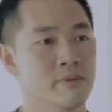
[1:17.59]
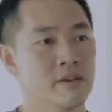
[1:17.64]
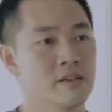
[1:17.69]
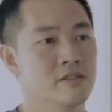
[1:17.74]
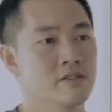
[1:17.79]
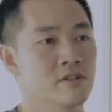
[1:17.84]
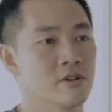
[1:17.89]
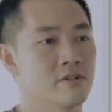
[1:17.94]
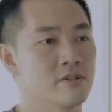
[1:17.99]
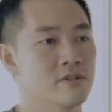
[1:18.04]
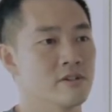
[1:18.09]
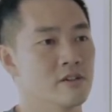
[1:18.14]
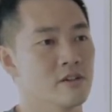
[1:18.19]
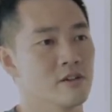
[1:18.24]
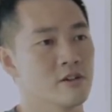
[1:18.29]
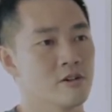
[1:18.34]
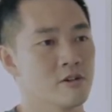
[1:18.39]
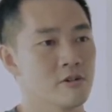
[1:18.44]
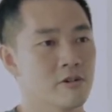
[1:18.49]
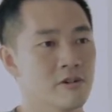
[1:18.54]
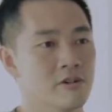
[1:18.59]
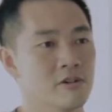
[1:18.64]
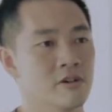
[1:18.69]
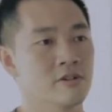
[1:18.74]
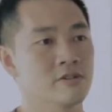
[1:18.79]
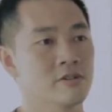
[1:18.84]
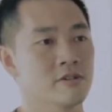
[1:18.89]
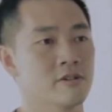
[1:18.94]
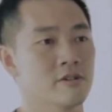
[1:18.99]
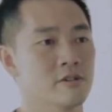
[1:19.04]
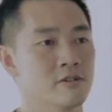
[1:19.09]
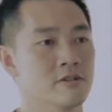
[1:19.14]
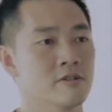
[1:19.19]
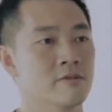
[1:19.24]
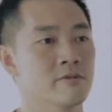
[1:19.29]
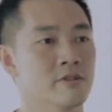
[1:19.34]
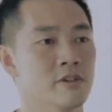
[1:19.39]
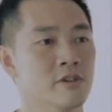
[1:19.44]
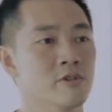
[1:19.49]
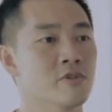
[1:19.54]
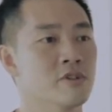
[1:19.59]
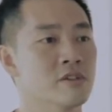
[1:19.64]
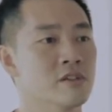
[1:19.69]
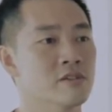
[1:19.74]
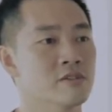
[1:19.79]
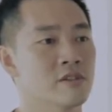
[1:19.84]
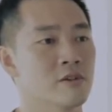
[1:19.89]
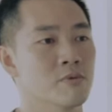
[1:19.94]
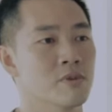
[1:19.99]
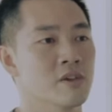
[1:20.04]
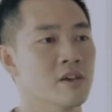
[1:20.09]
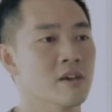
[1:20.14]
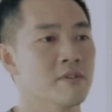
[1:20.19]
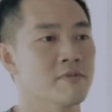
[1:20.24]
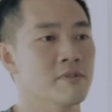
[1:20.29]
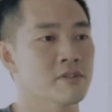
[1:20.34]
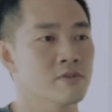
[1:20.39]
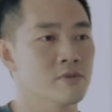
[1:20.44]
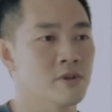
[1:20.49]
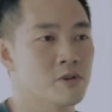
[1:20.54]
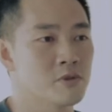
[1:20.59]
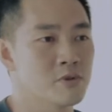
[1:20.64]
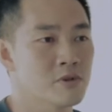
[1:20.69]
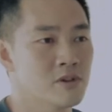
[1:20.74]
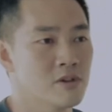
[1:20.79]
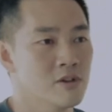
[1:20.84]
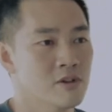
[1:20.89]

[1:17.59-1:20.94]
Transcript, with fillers: based on all the ingredients that we have as well.